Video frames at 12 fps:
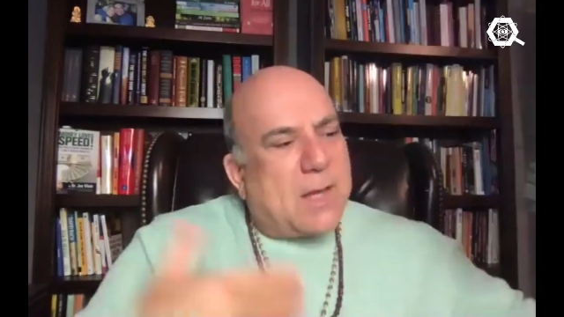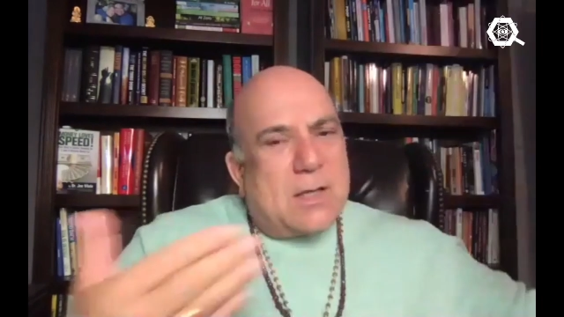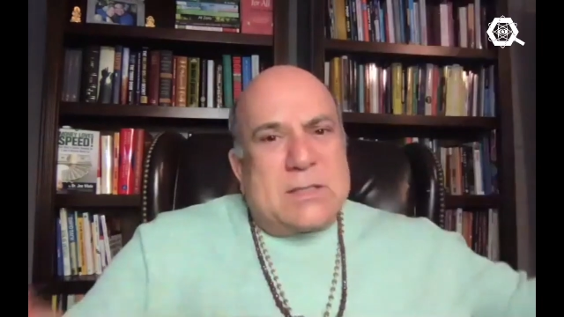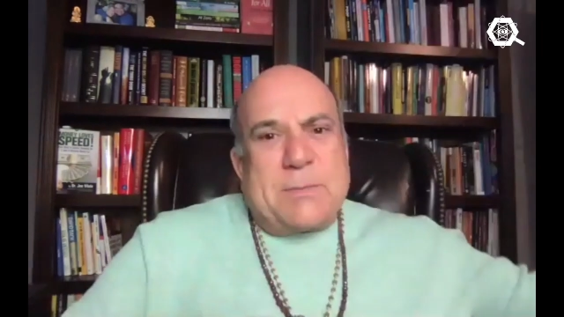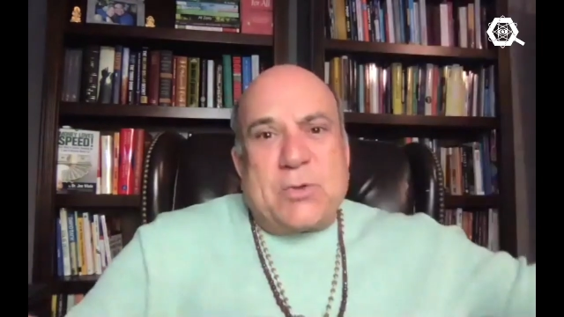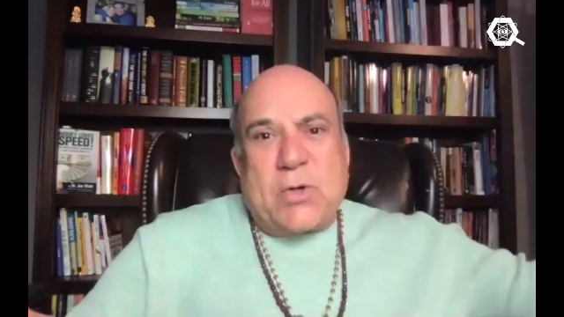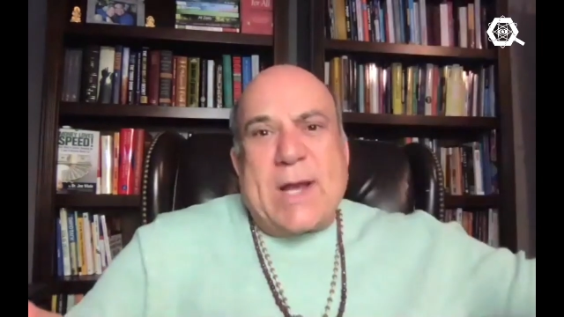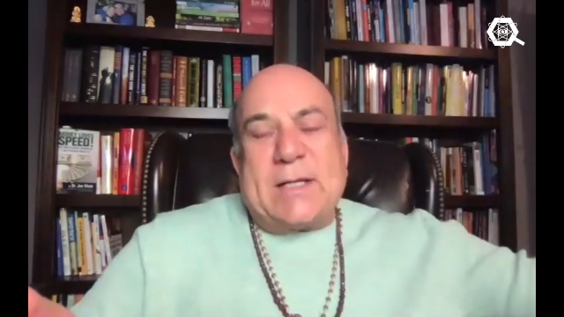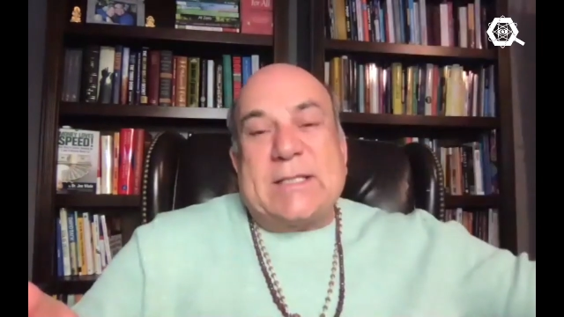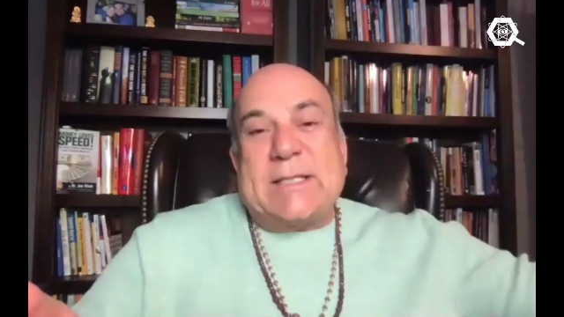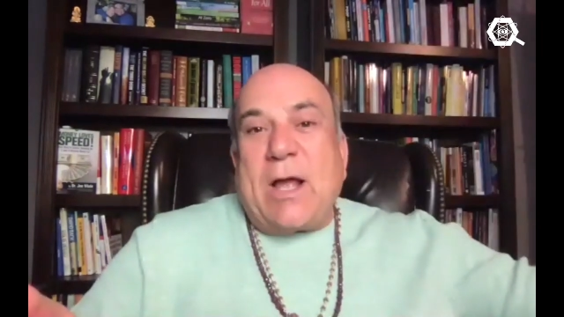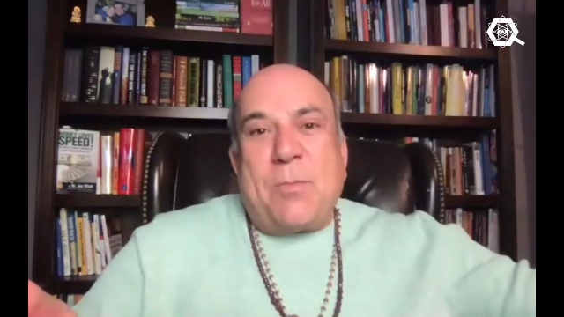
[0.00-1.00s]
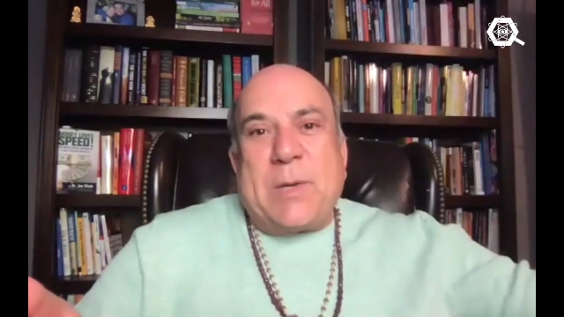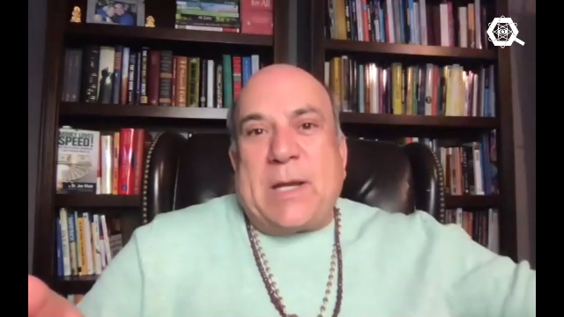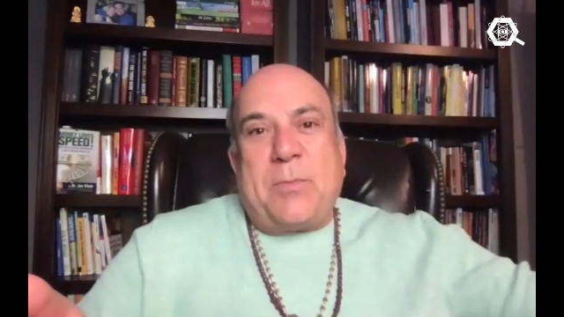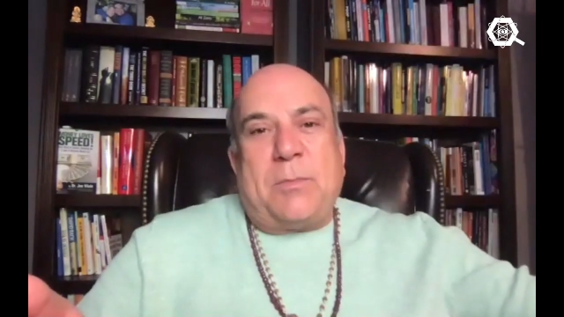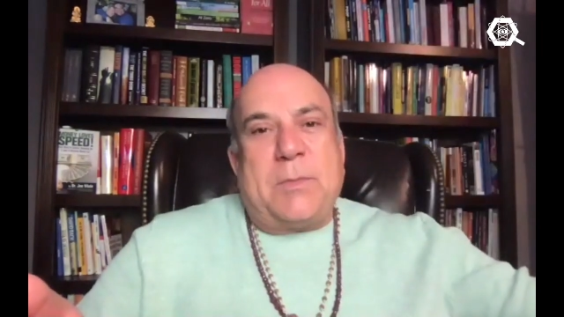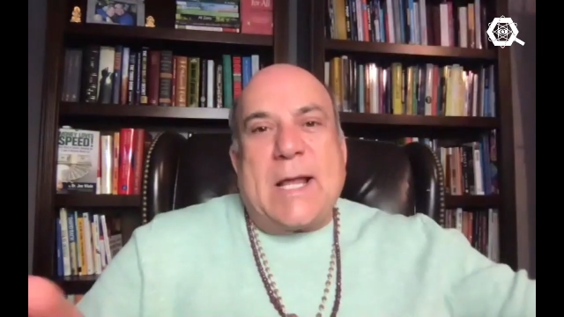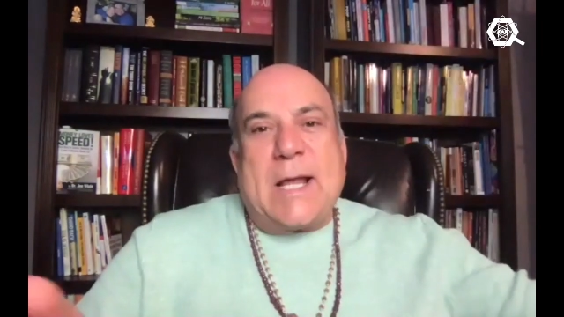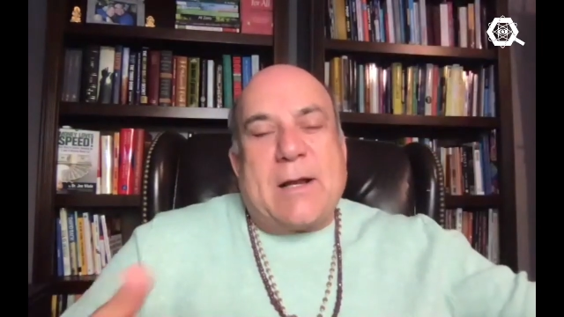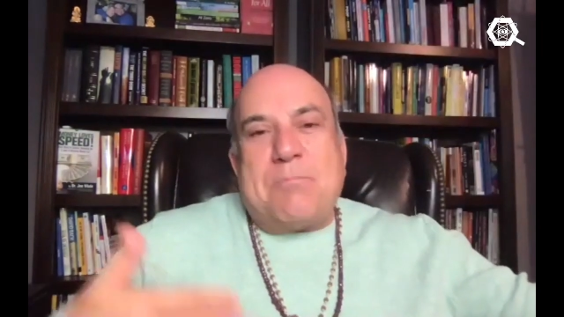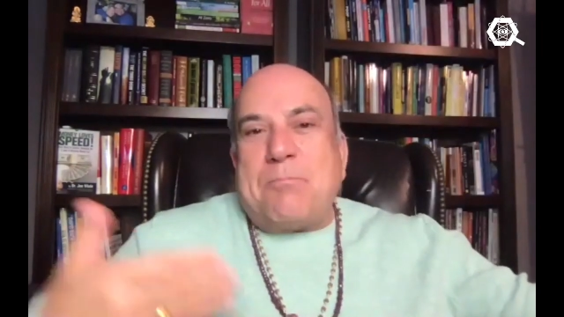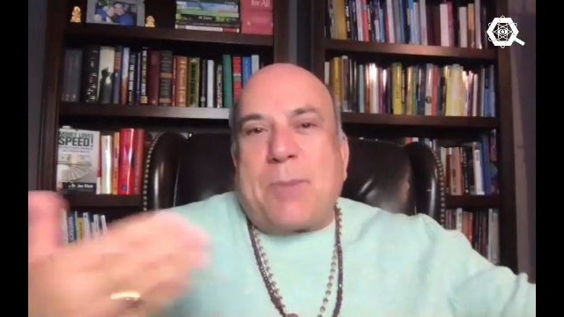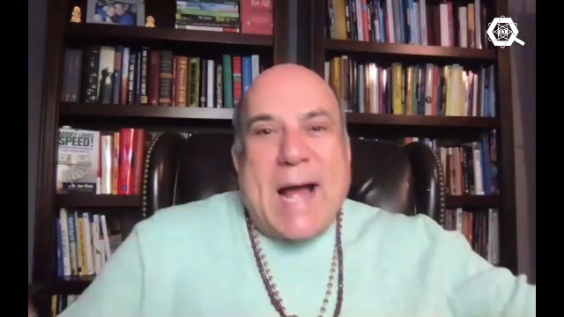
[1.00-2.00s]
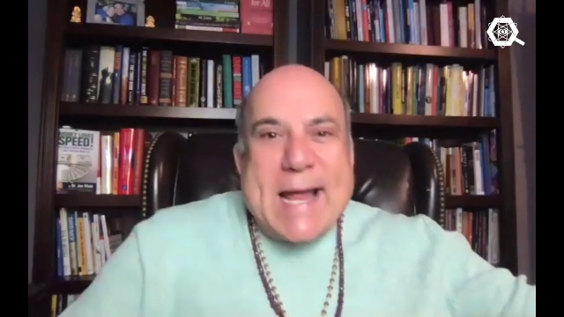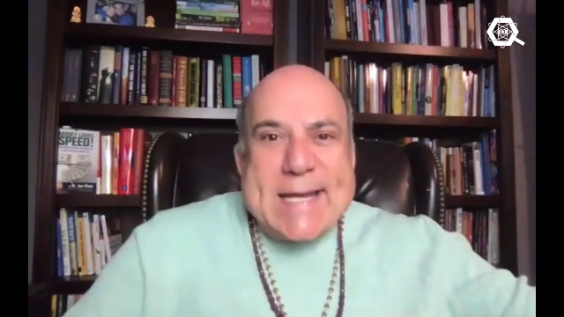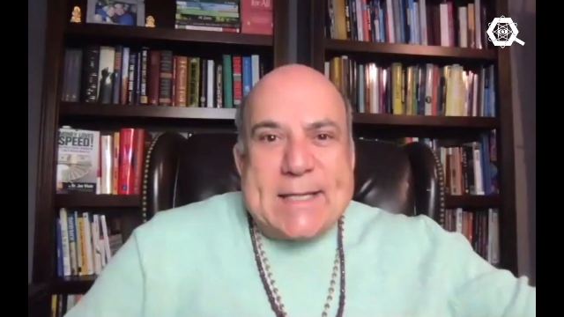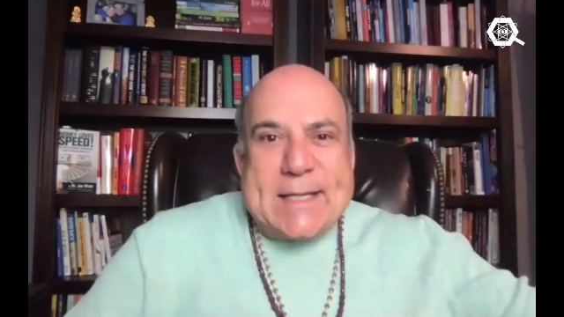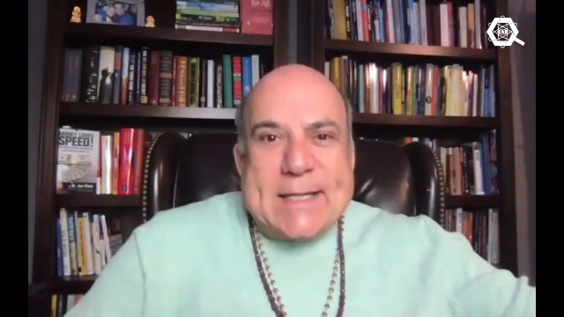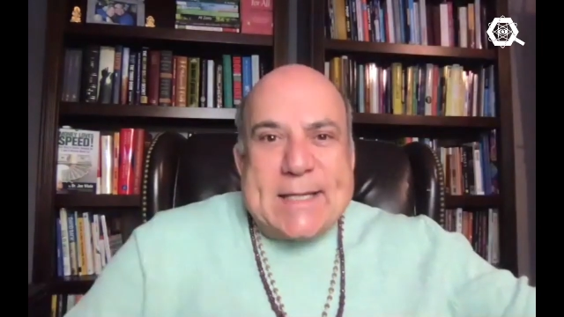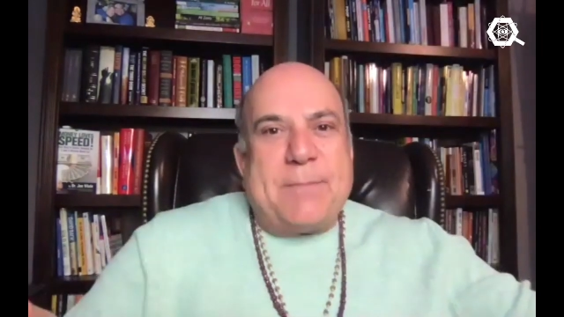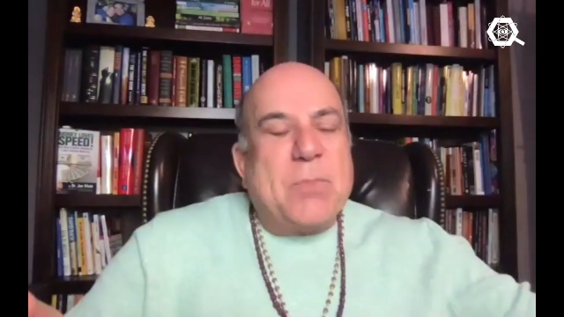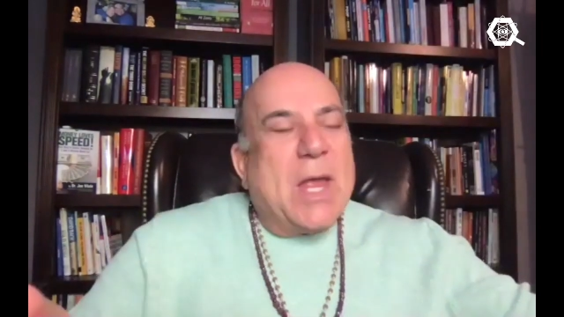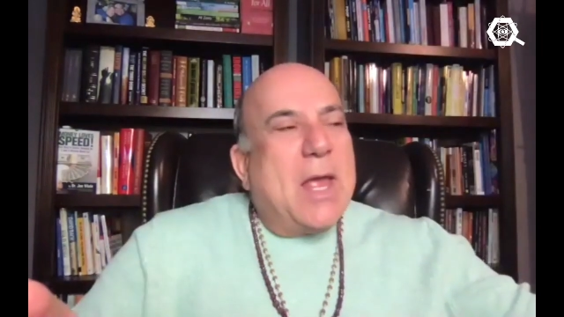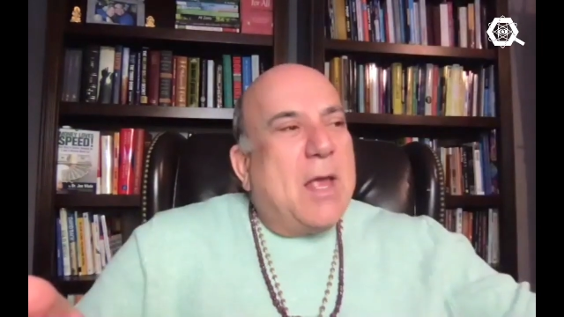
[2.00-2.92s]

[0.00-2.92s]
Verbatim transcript: because I'm trying to sell people, not on buying something,